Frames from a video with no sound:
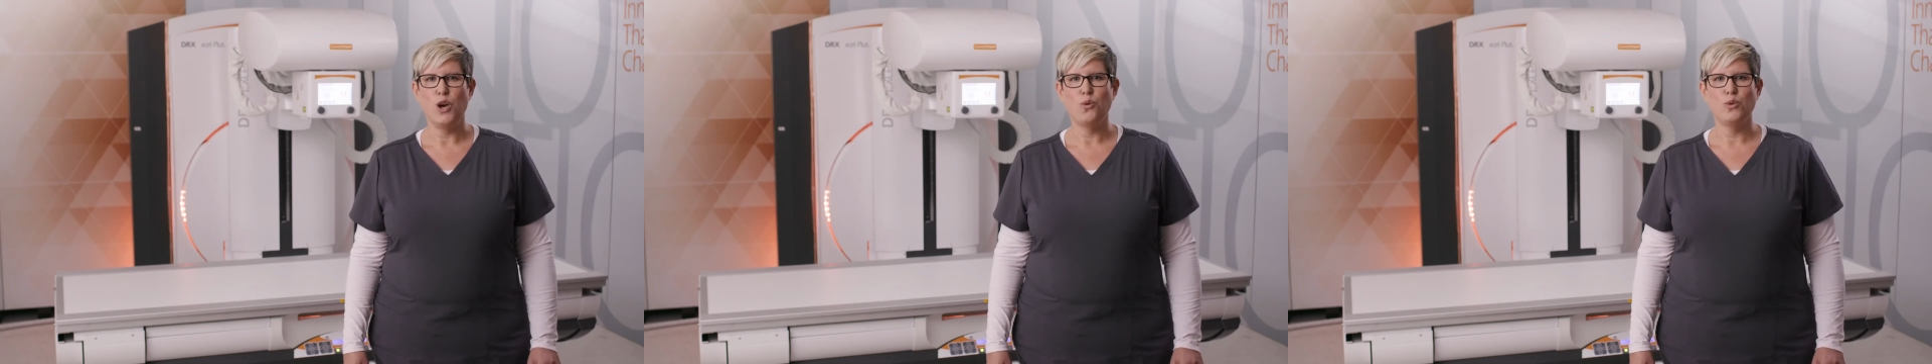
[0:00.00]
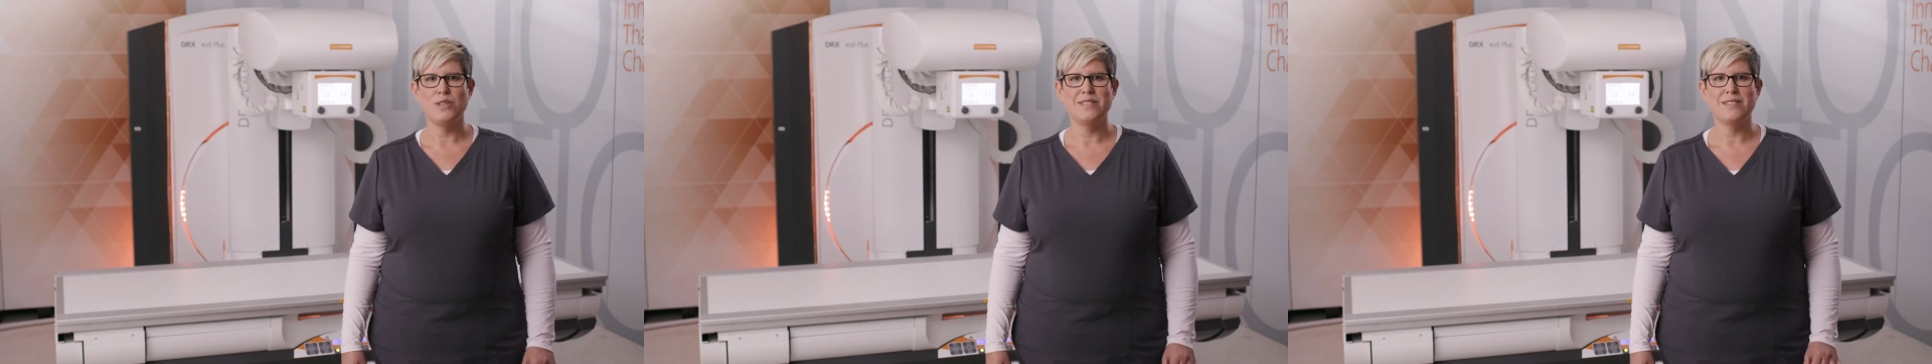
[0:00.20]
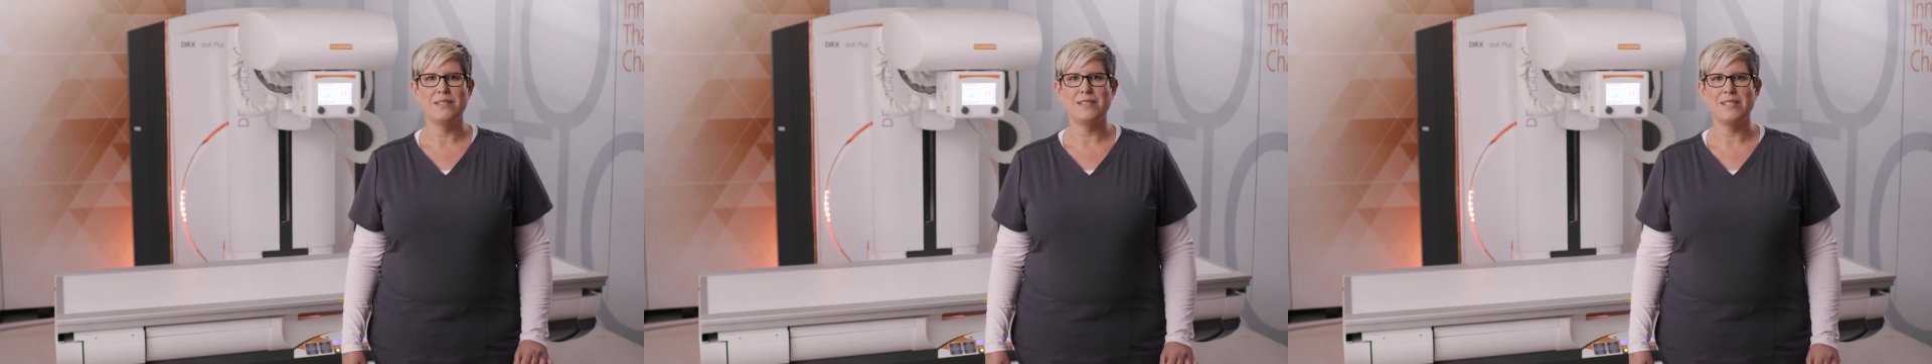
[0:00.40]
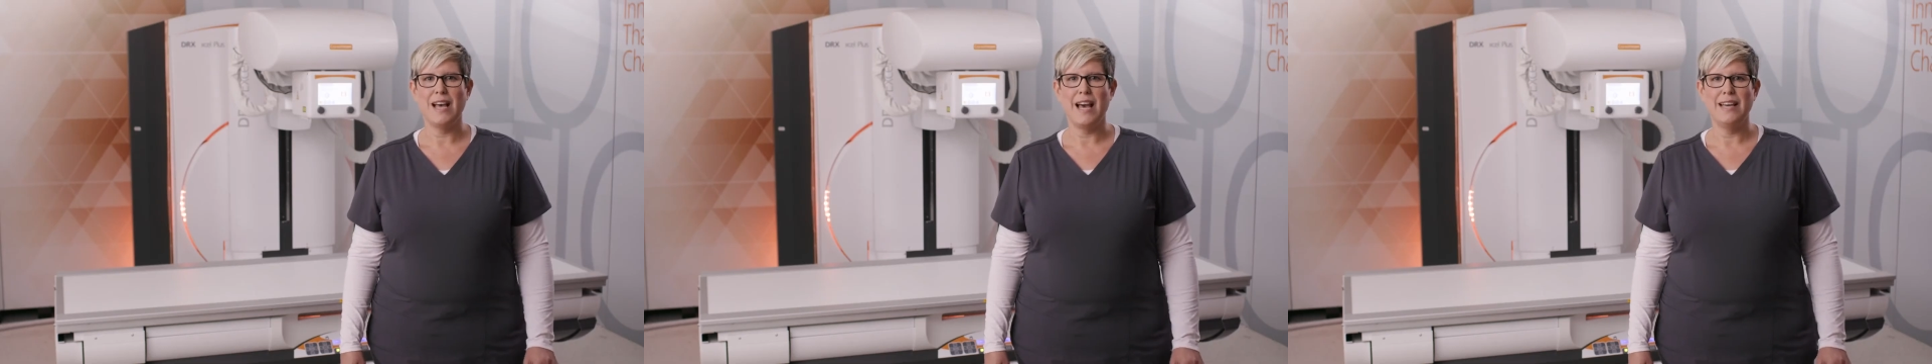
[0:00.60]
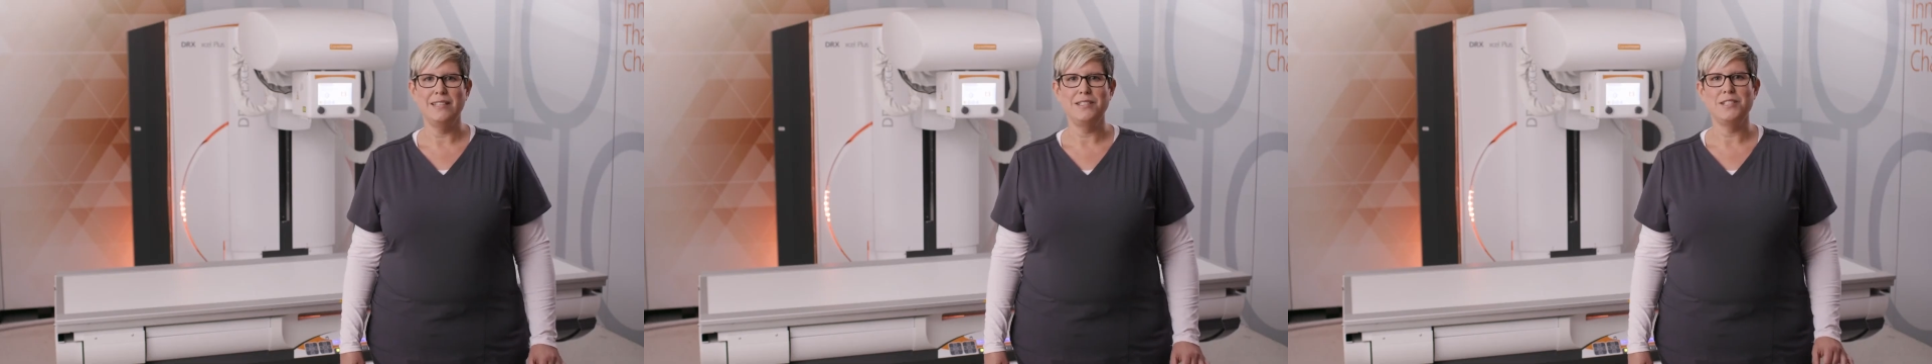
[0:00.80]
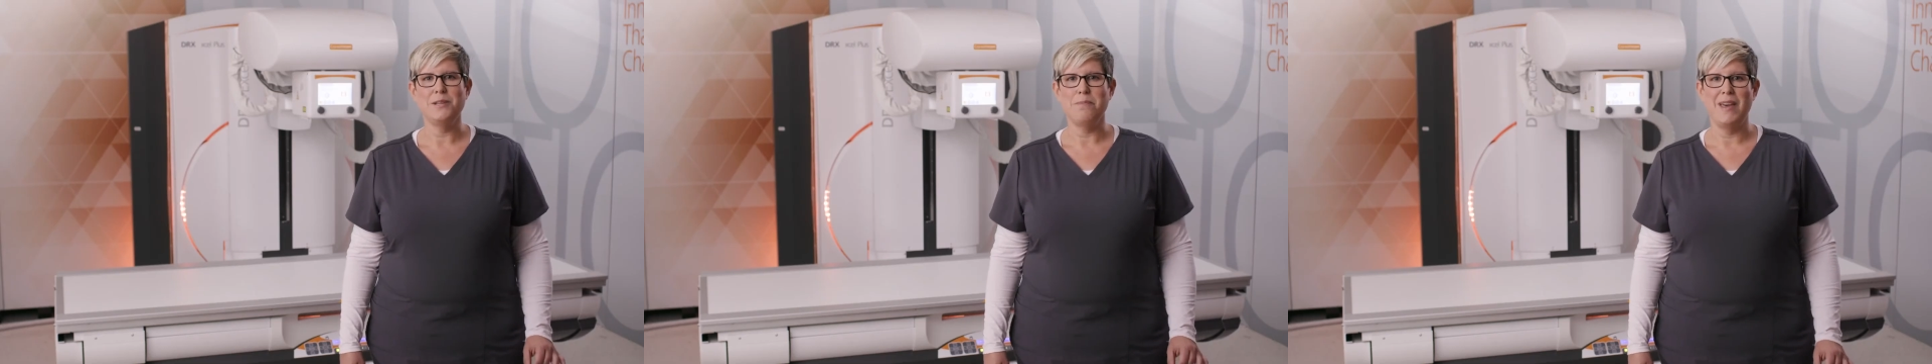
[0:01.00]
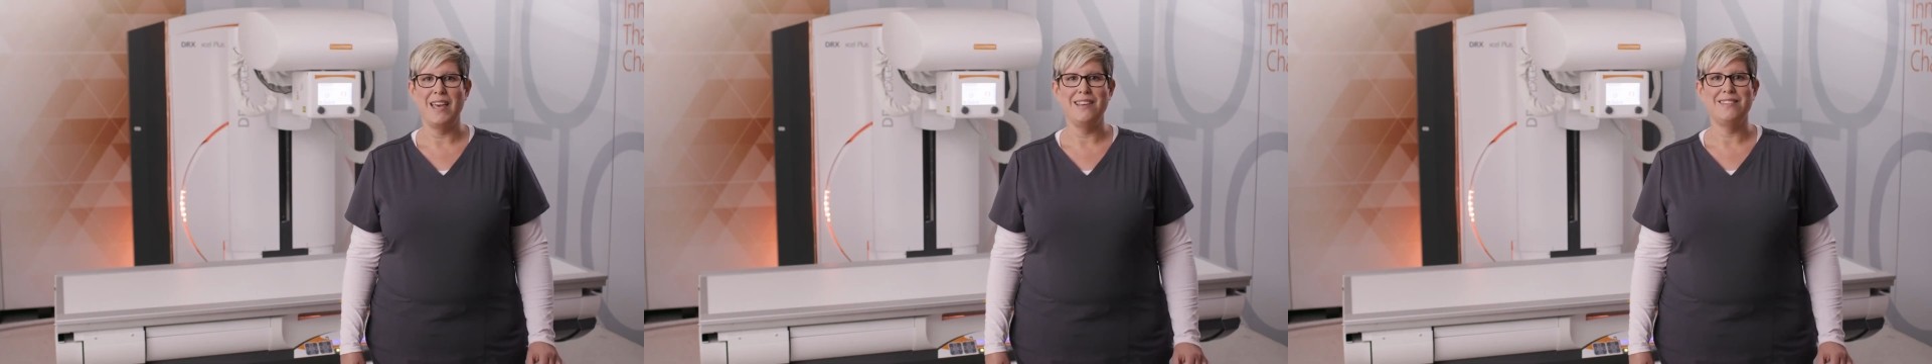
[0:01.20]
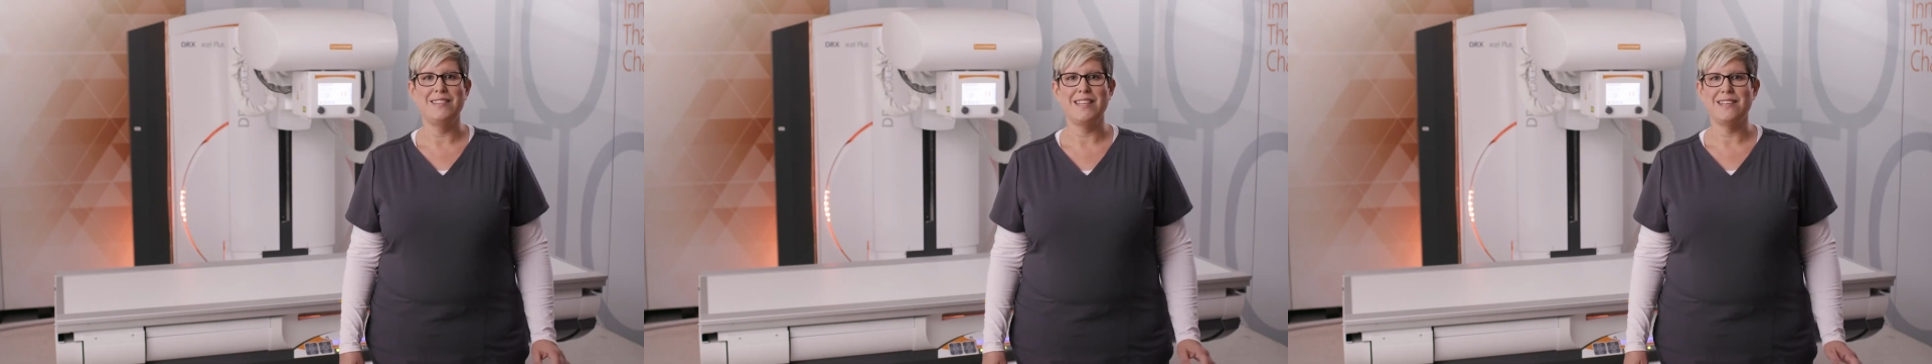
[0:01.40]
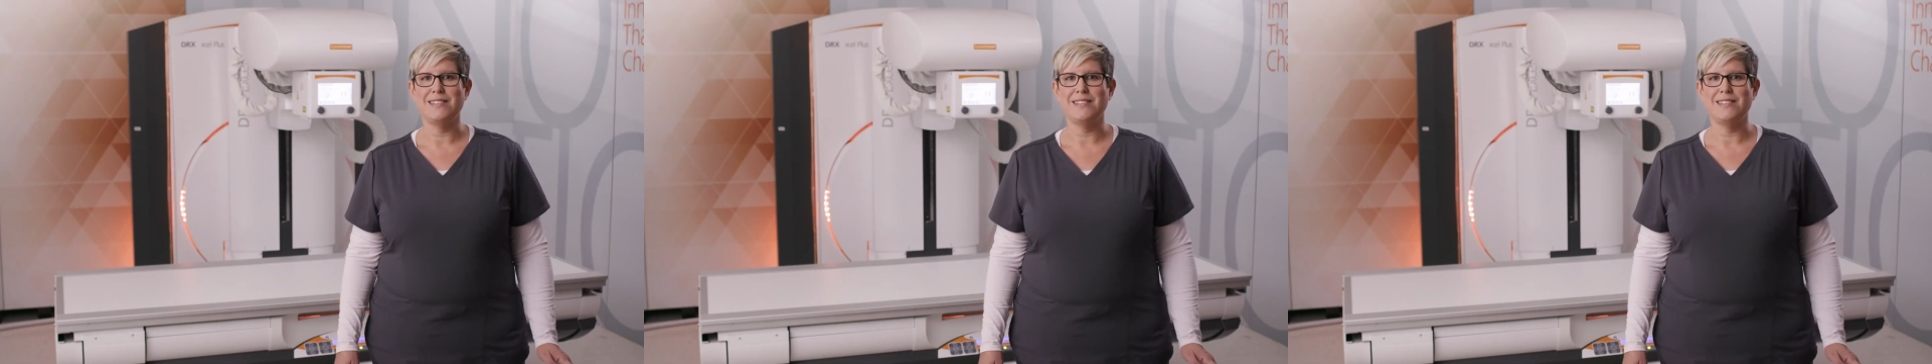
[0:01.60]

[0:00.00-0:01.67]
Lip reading: was designed to make the